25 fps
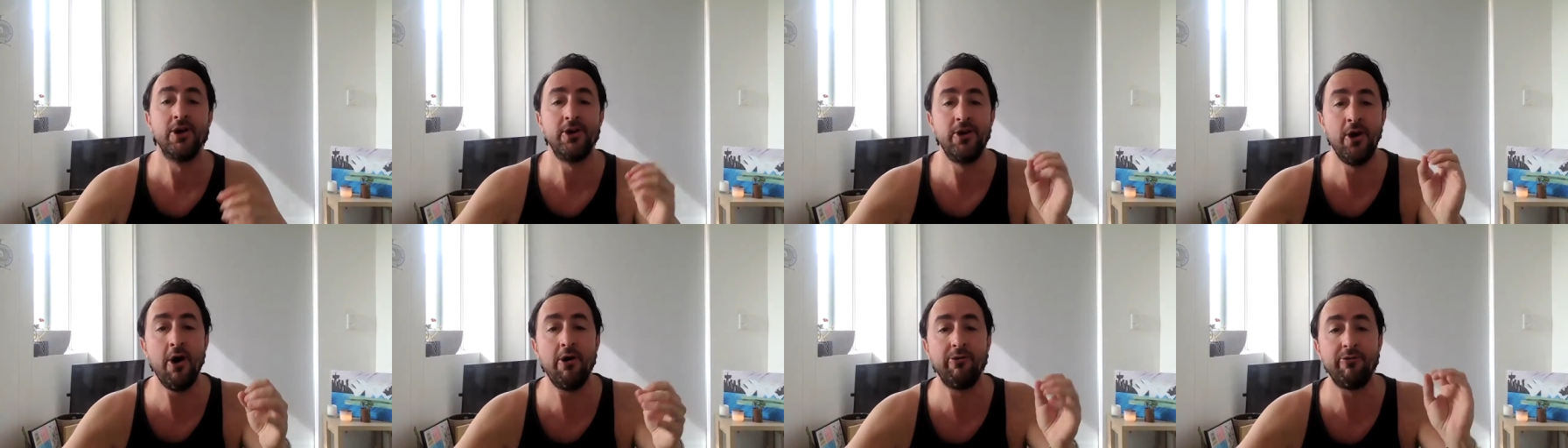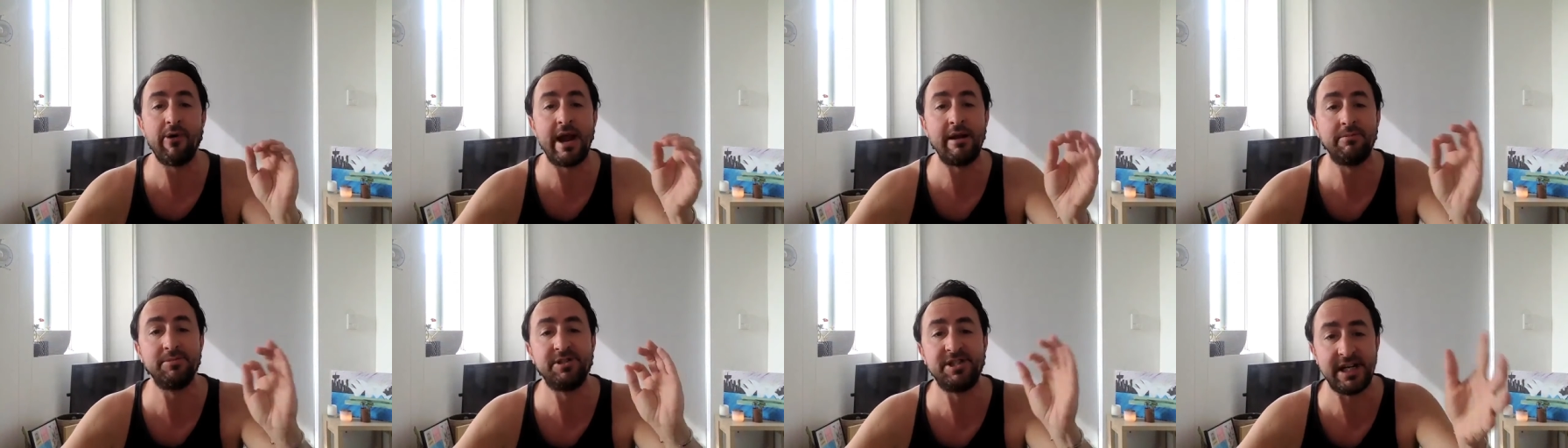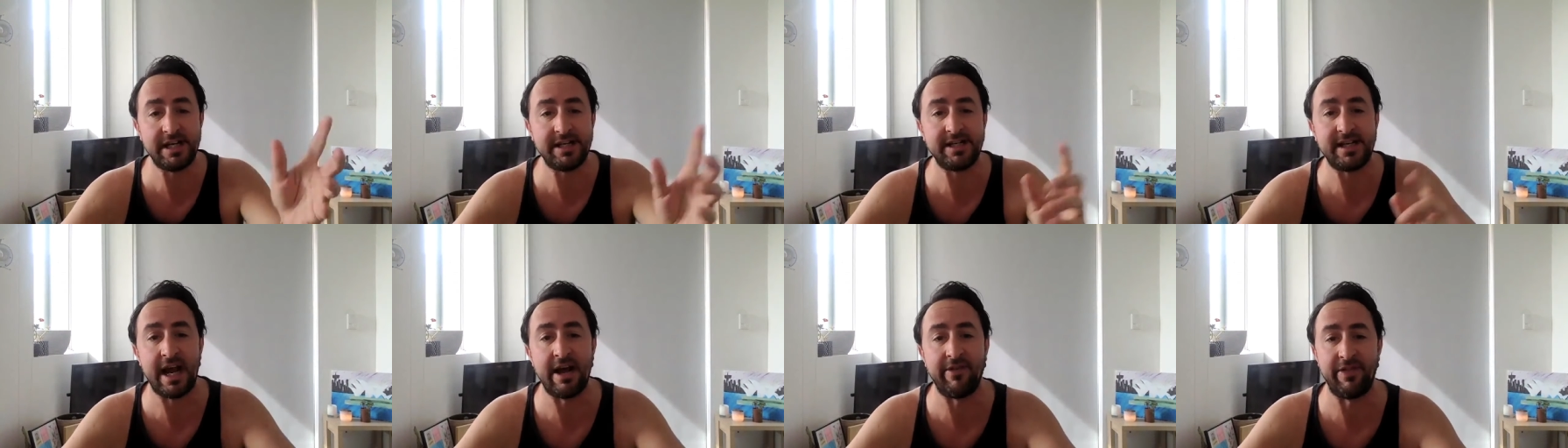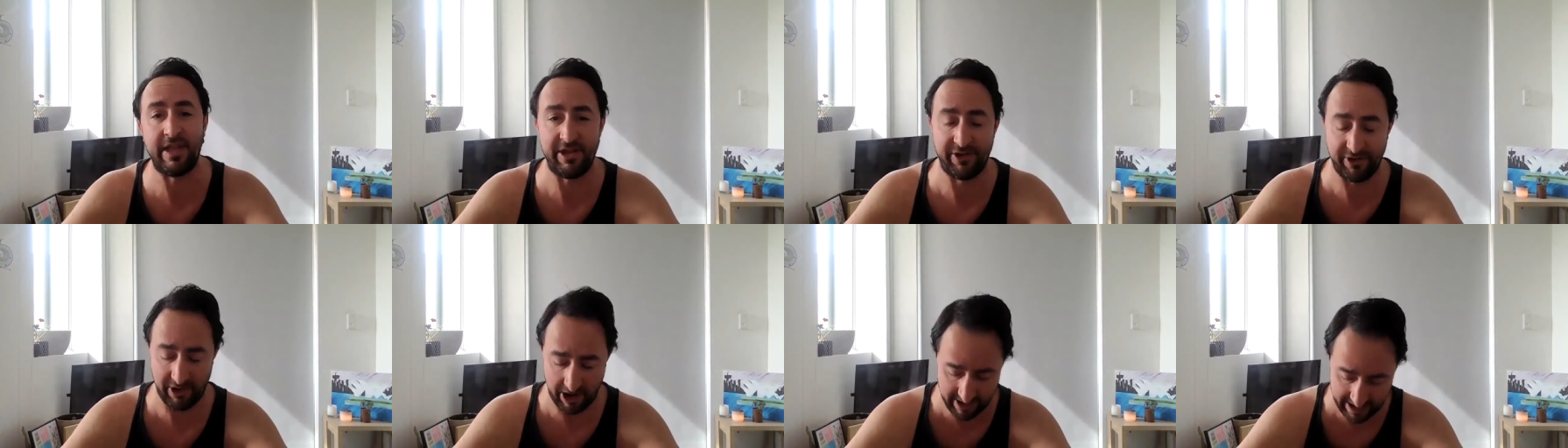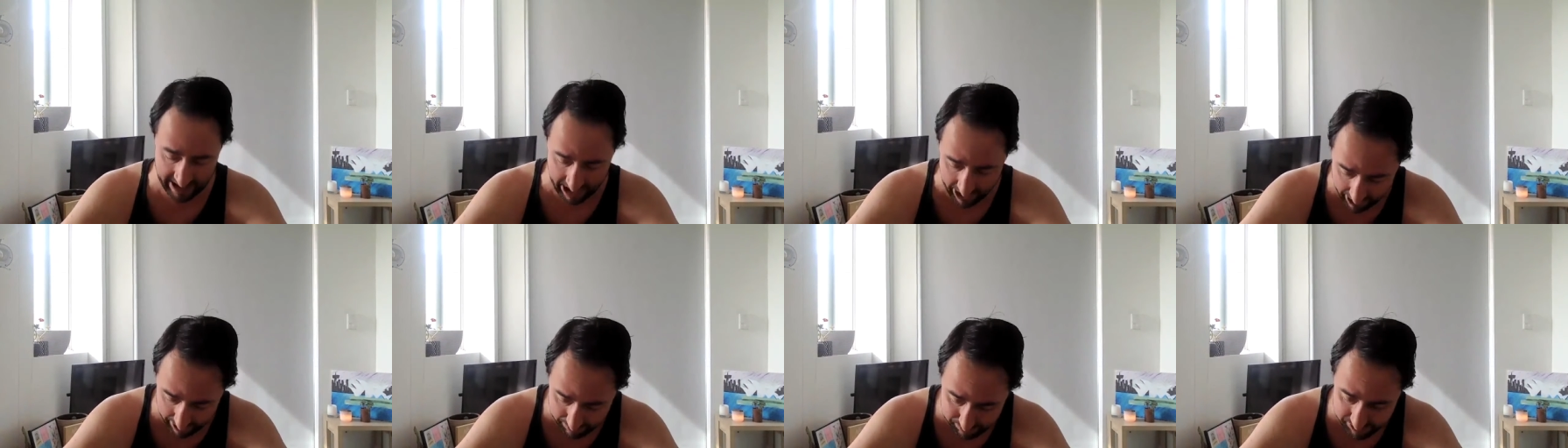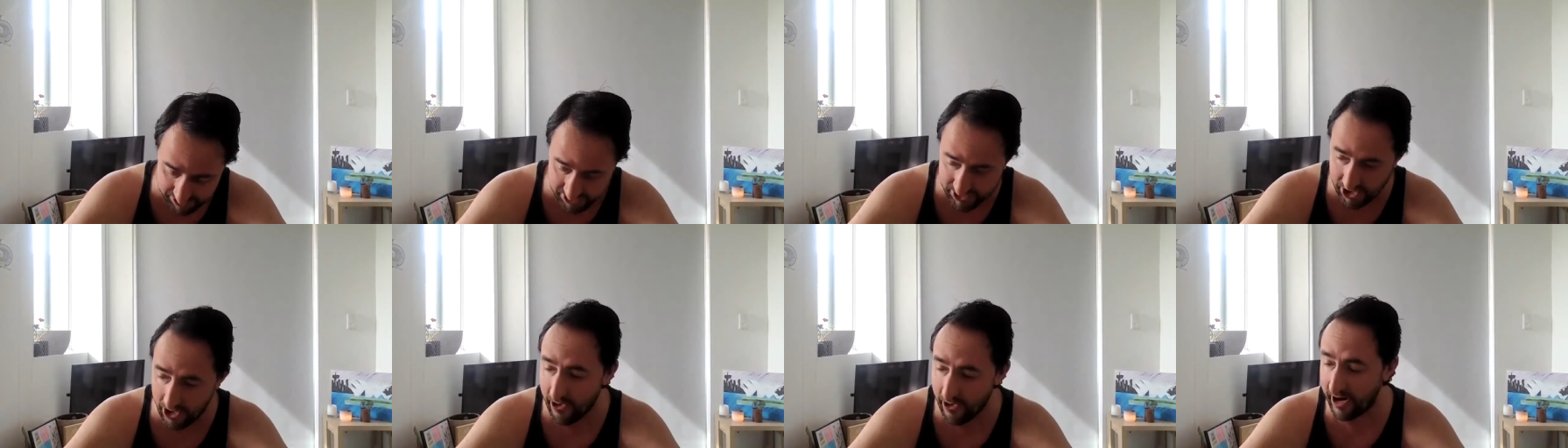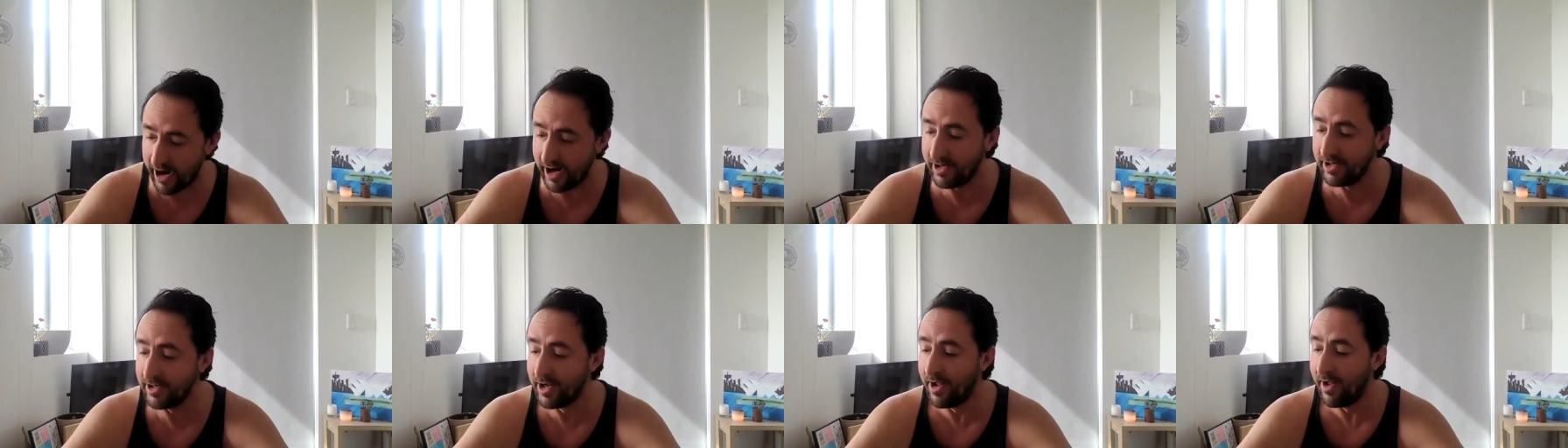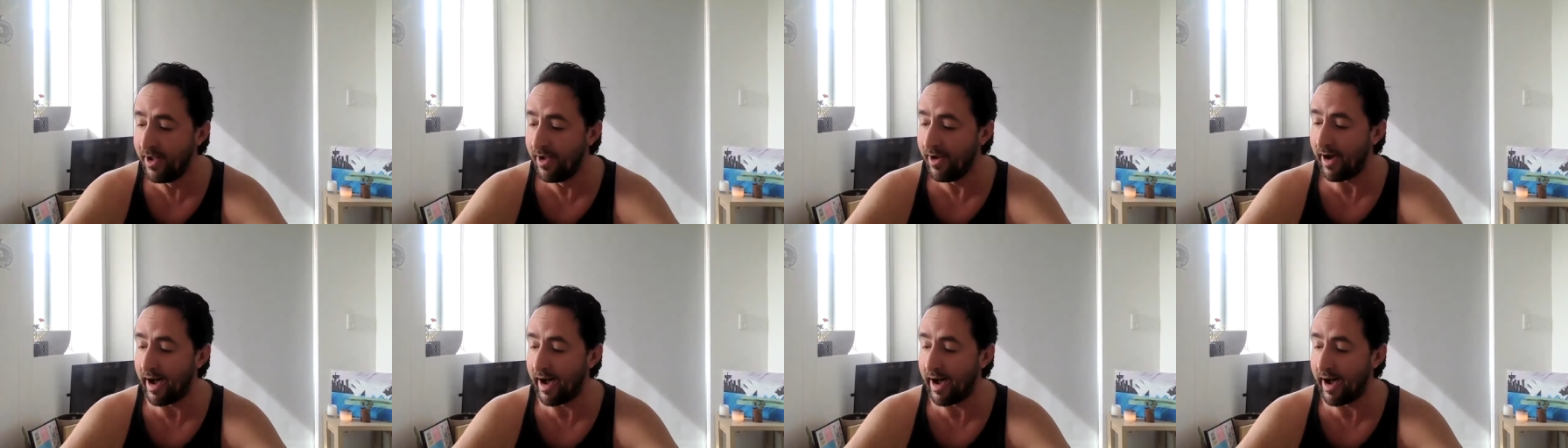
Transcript: not ram shit down their throat. Now, I'm sorry.